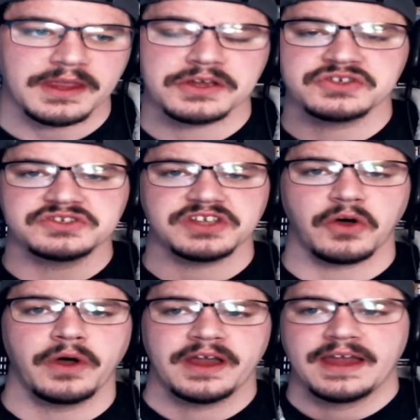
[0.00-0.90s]

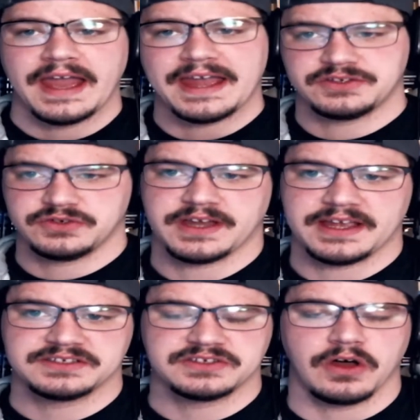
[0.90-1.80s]
so as you
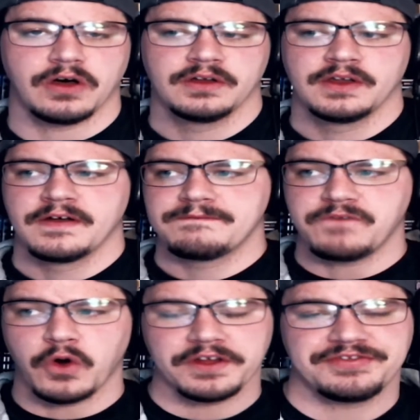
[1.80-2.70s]
guys saw,
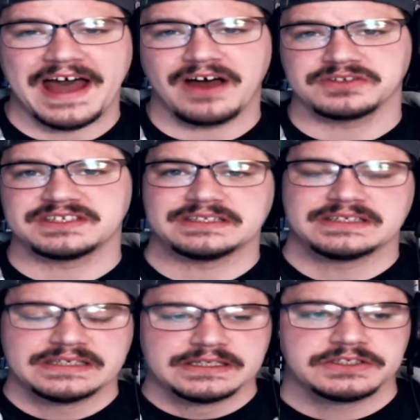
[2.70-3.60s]

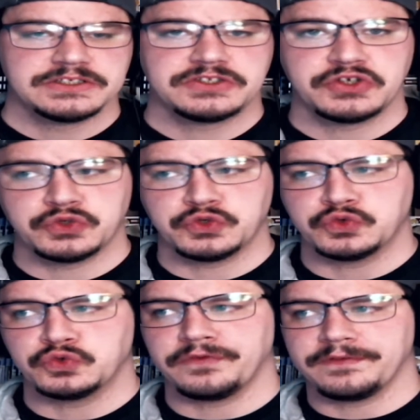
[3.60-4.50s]
4,000
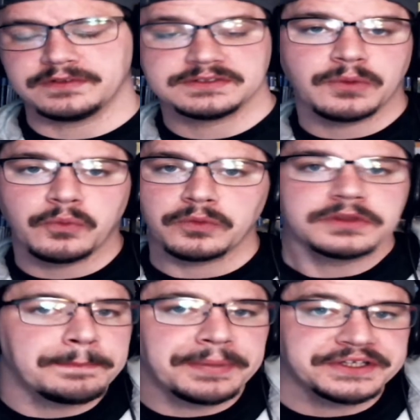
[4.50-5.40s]
to
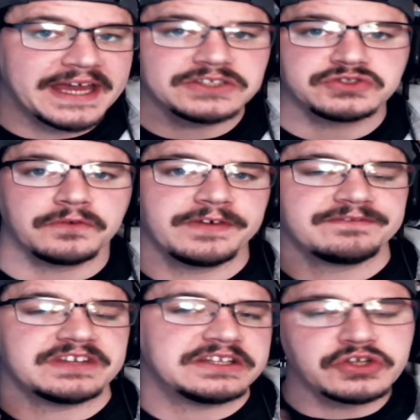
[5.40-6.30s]
the potential
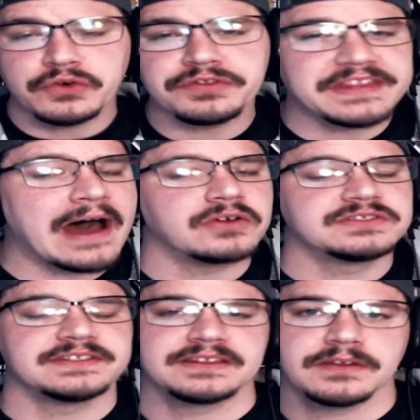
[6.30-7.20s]

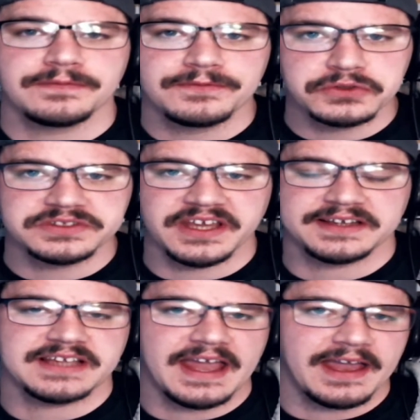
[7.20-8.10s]
52,000 that the flu
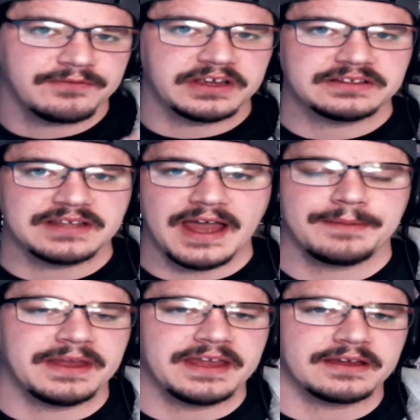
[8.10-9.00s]
takes every
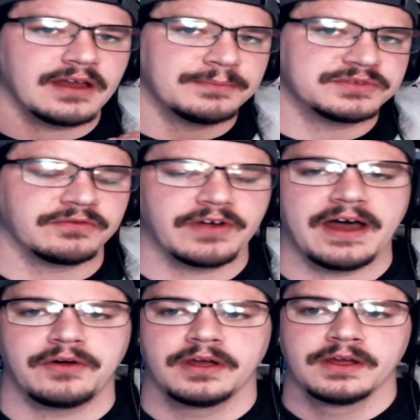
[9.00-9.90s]
time it comes
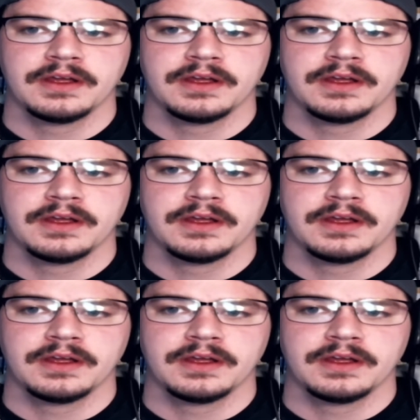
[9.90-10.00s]
around.